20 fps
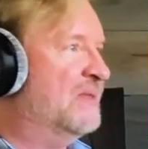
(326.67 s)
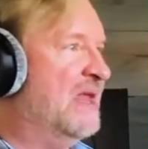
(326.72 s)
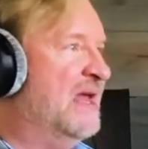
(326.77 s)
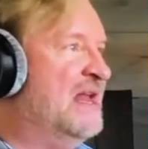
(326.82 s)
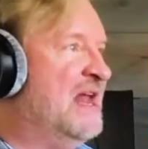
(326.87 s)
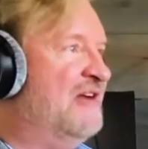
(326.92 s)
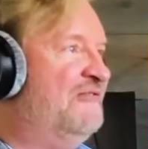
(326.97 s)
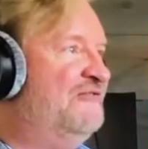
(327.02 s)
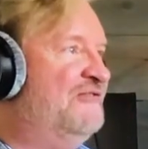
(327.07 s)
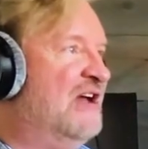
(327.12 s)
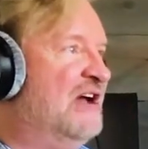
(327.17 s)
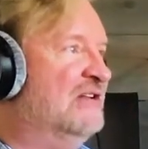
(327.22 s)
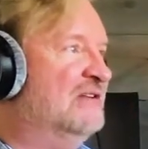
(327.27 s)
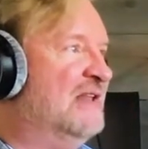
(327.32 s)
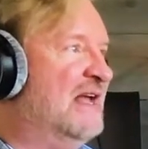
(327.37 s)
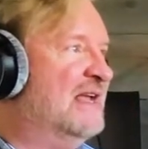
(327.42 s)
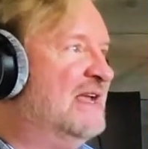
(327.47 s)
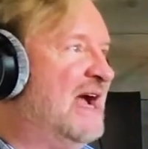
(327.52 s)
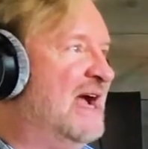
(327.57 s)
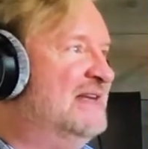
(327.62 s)
And I felt
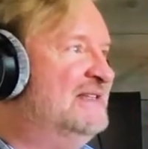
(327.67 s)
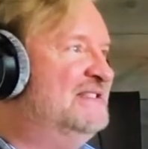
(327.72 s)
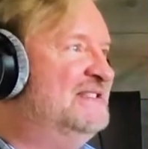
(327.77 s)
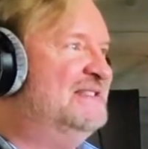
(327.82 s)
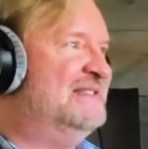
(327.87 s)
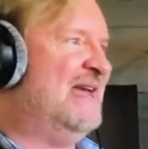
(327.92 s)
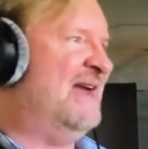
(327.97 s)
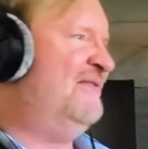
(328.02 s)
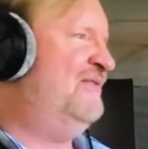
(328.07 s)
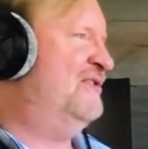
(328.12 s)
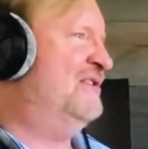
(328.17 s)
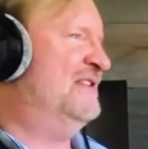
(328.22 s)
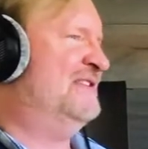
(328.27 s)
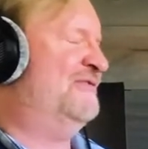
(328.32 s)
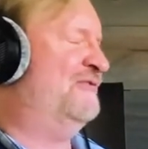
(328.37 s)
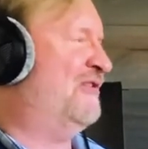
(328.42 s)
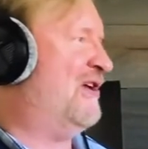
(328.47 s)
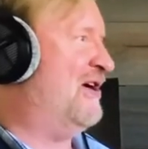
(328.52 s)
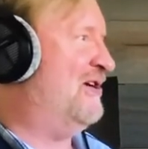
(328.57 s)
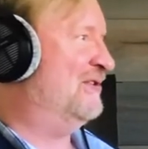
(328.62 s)
like I'd saved
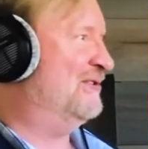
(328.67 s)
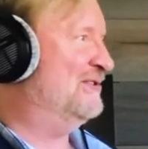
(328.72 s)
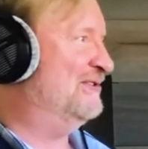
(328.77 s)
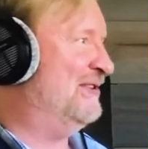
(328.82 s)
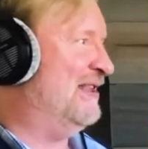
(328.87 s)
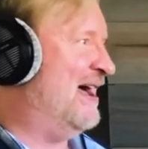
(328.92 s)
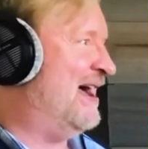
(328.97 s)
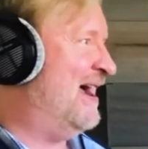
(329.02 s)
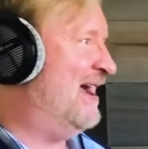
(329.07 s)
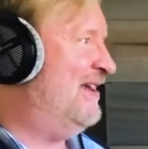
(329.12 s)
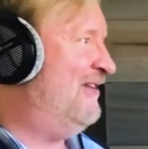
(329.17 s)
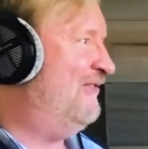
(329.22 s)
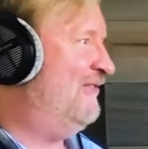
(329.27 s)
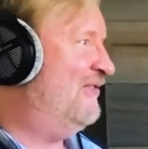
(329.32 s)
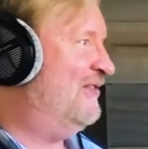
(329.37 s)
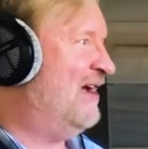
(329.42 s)
this frog's life.